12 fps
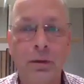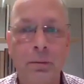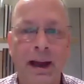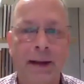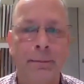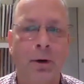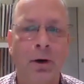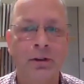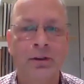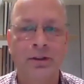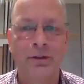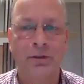a black
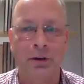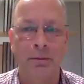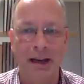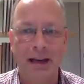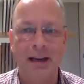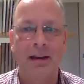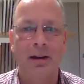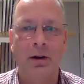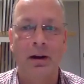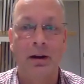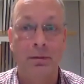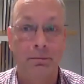box for many
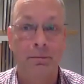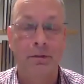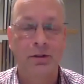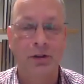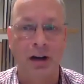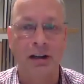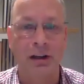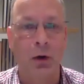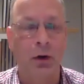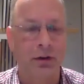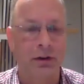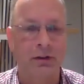starting
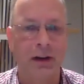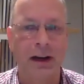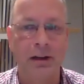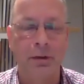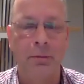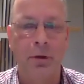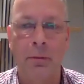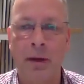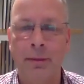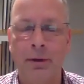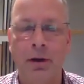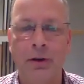authors, right? Your
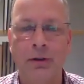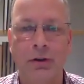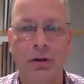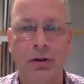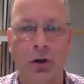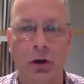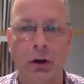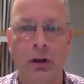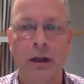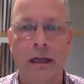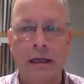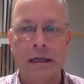paper goes to the
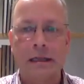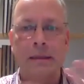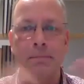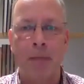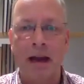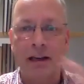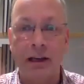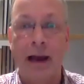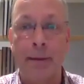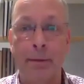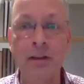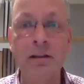journal, magic
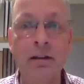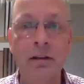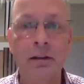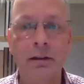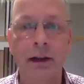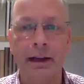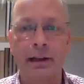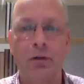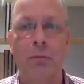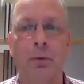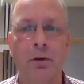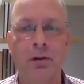happens, and at
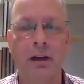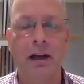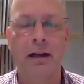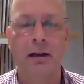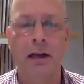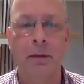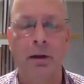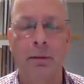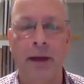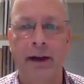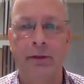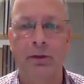some point you get an email
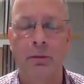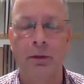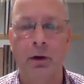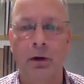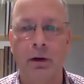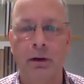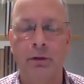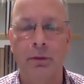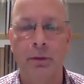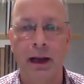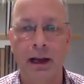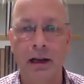back from
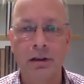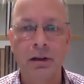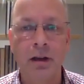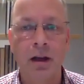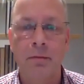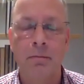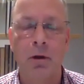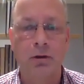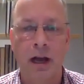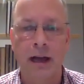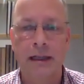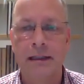the editor, most
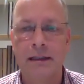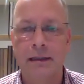likely,